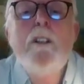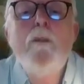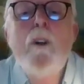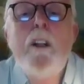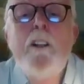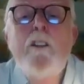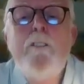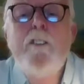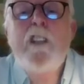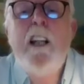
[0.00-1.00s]
one of the
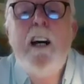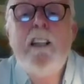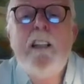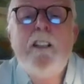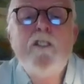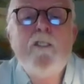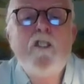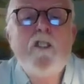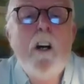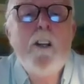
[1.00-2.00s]
toughest clan leaders of the
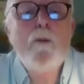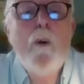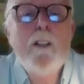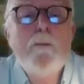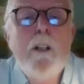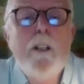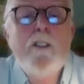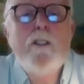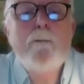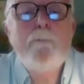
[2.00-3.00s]
Scottish West
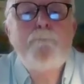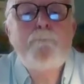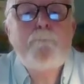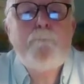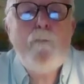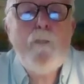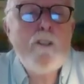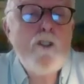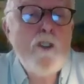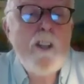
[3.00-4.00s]
March,
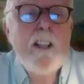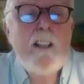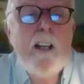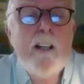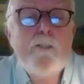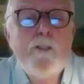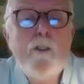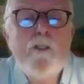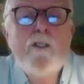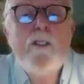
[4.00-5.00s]
during a day of
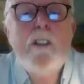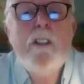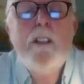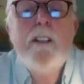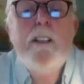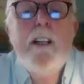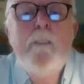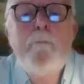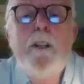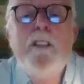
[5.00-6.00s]
truce, and
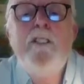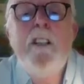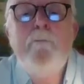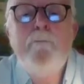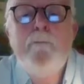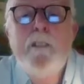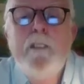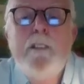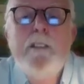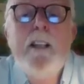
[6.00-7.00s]
imprisoned him
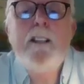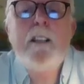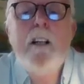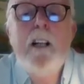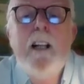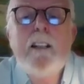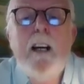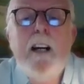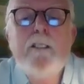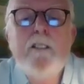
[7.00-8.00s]
in Carlisle
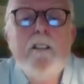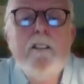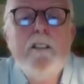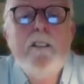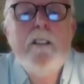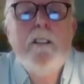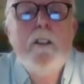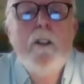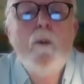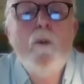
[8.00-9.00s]
Castle,
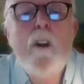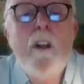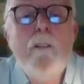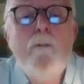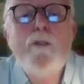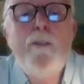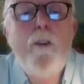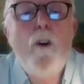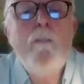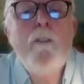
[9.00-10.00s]
one of the most
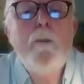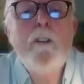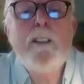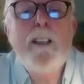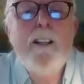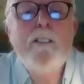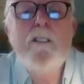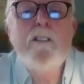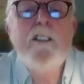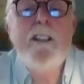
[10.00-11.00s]
formidable
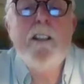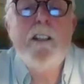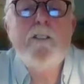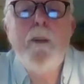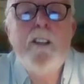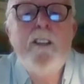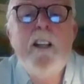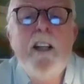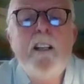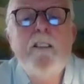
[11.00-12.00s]
castles in
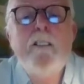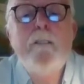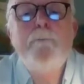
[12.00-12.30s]
Elizabethan England.